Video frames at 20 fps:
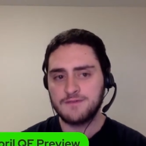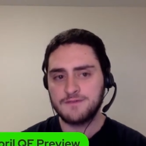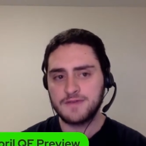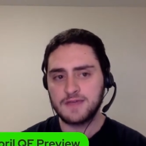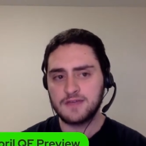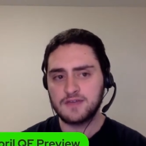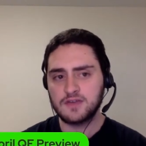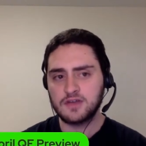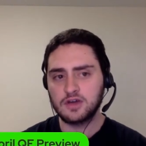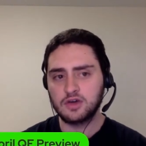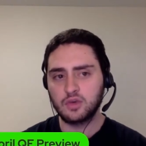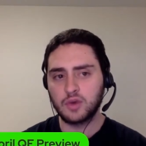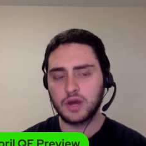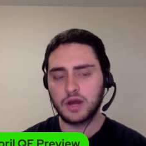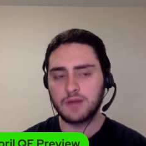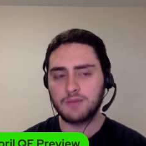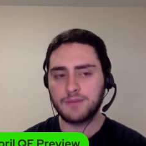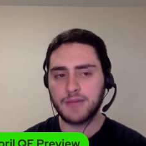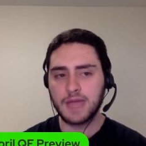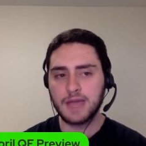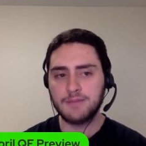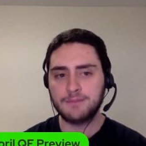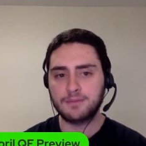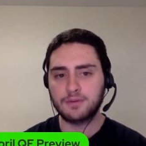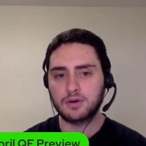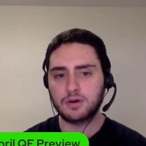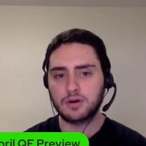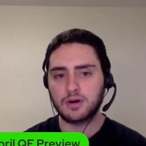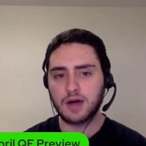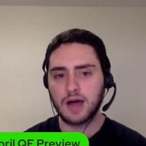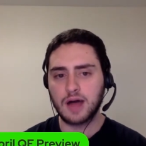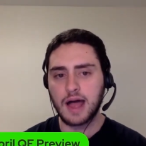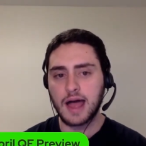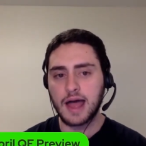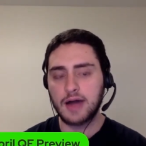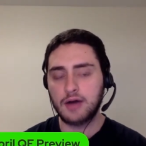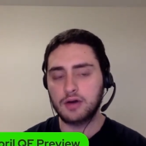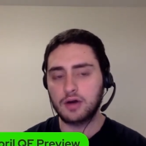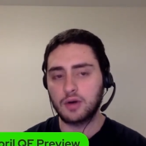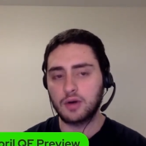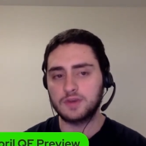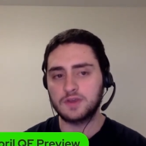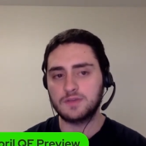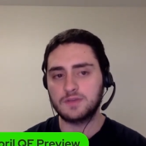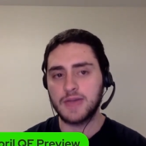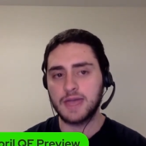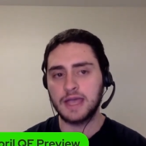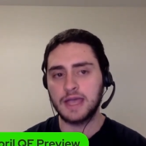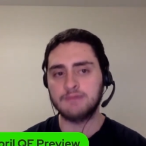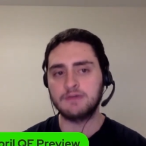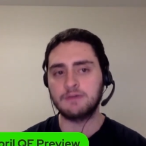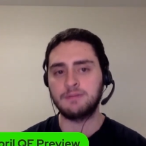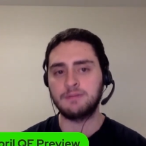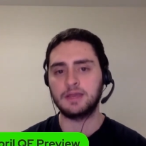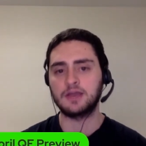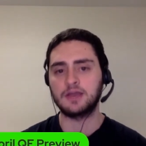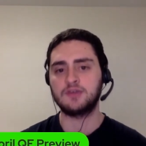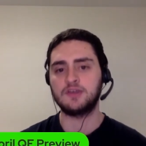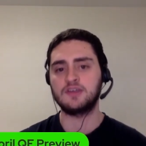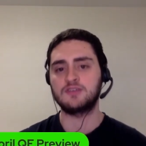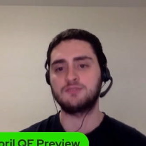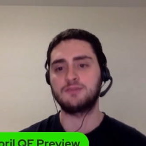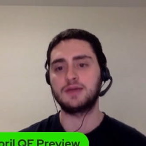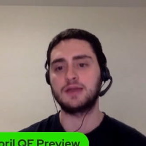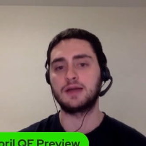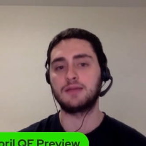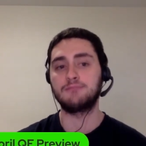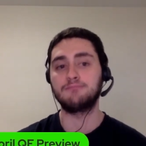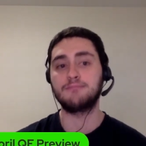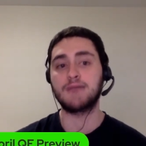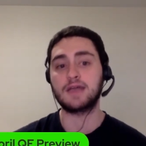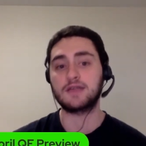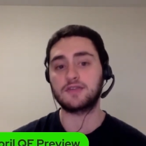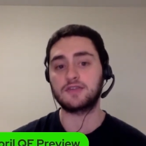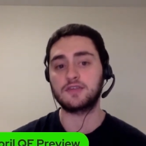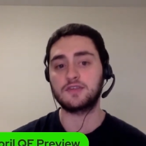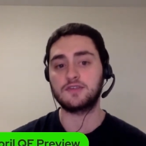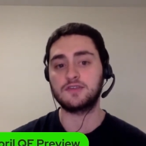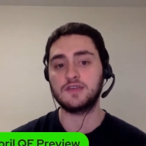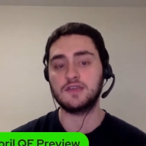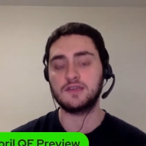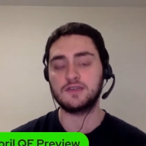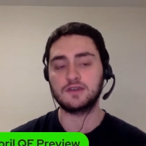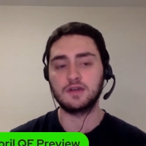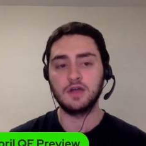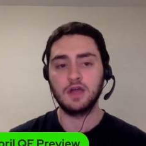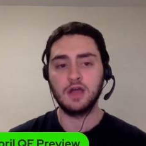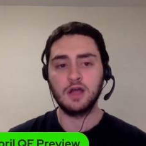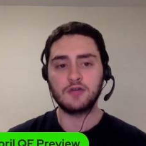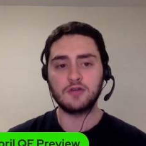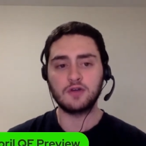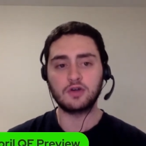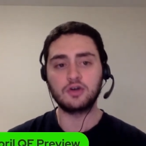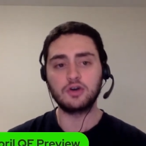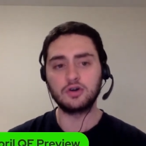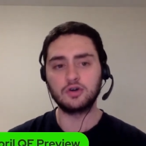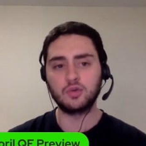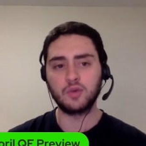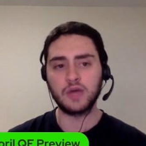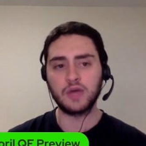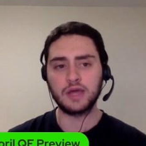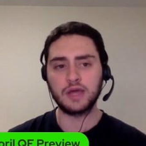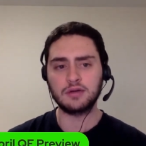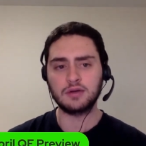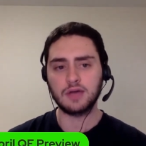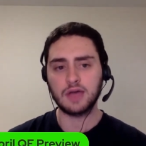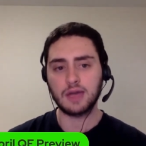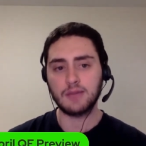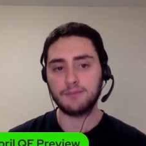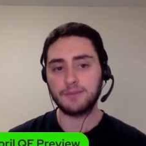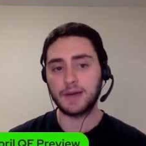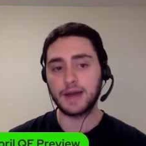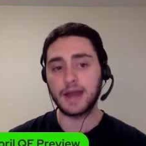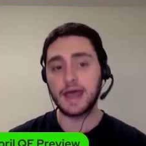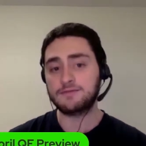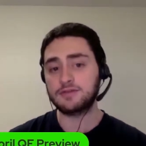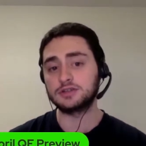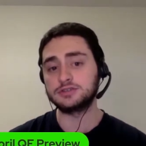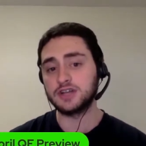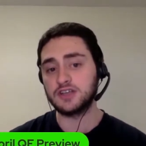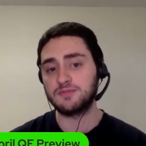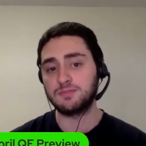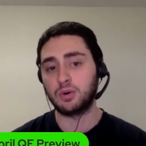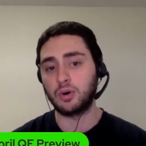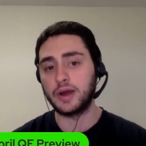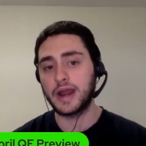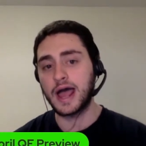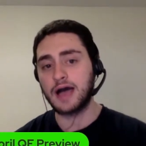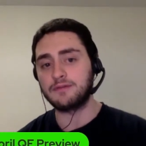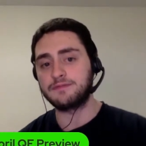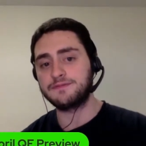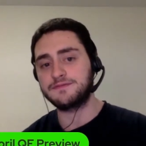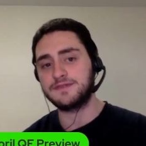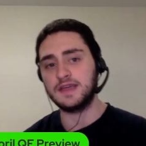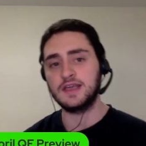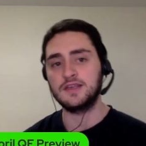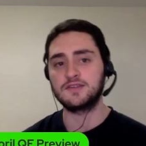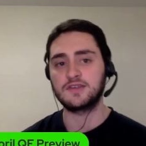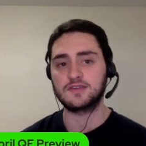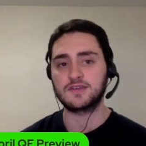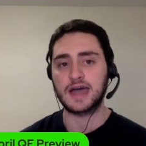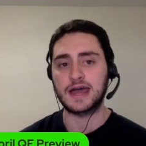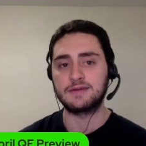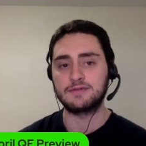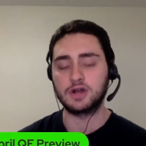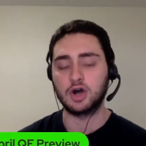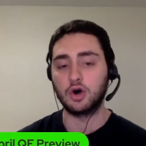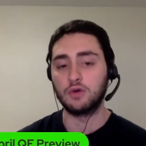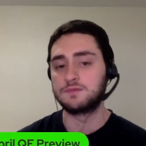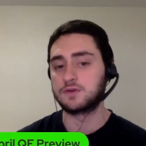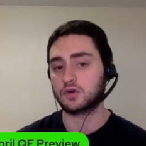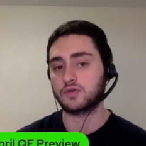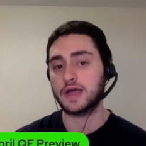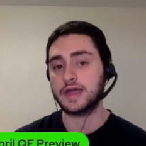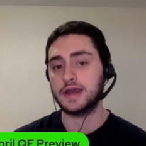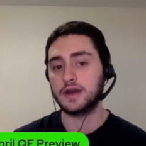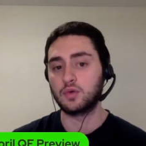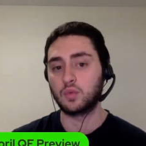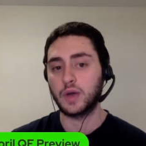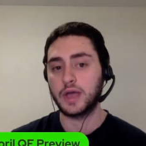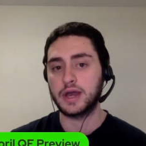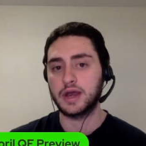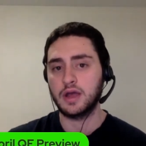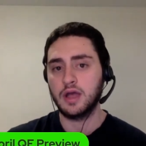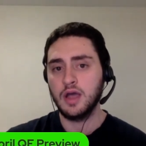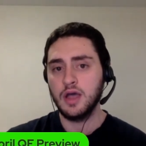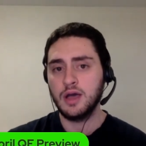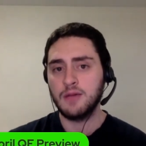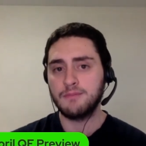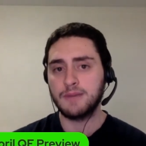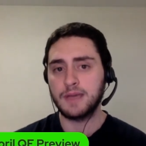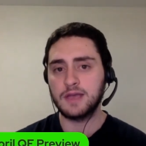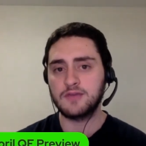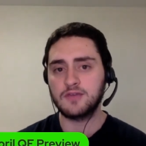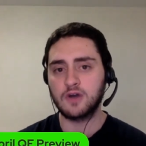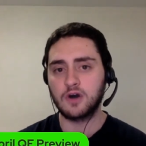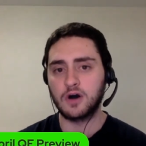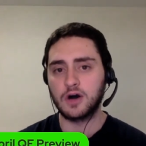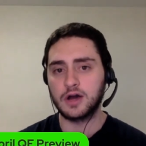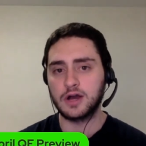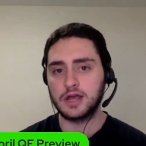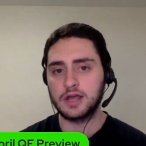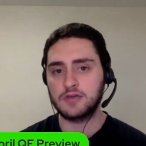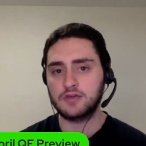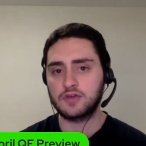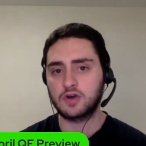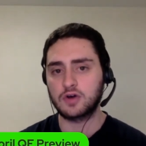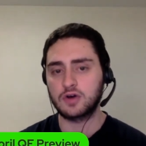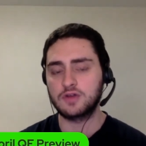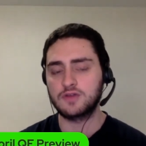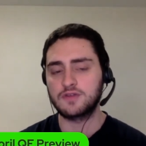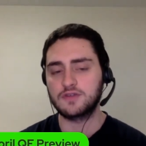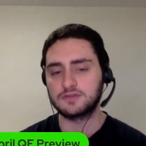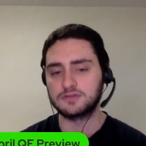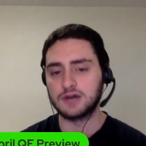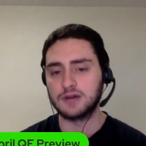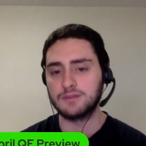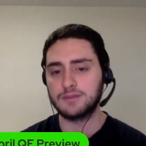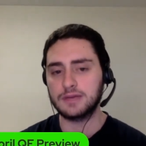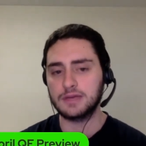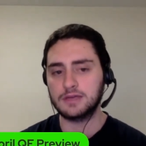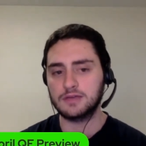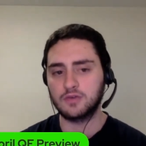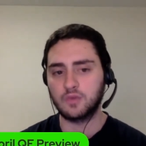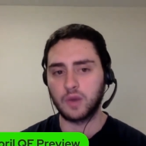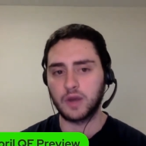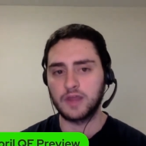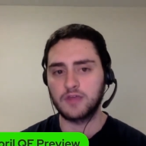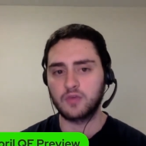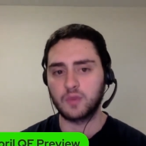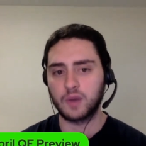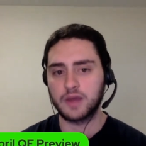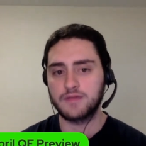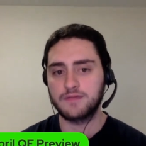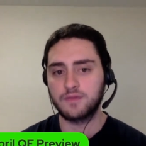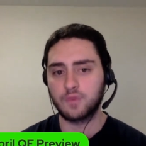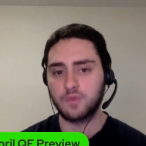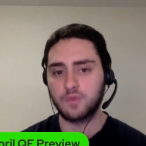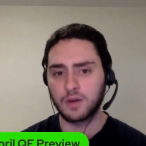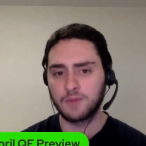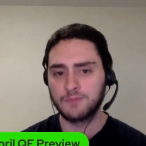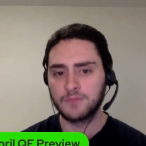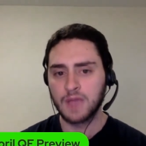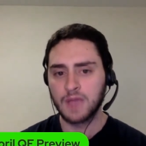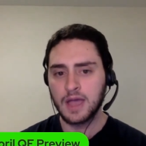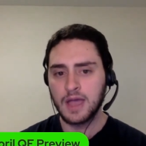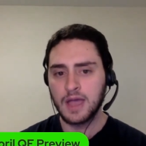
Fees a good win on paper. I don't know what to make of it because he's been a mess this season. So good win, but I have to at least point out Fees is kind of an overrated win based on his current slump in 2024.